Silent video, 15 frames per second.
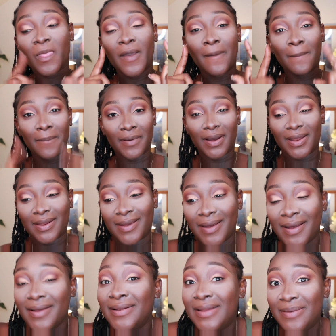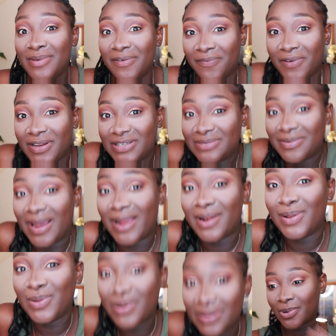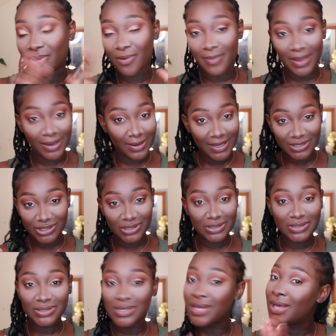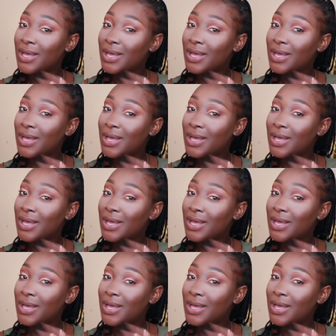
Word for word: But yeah, let me finish my look, put on my lashes,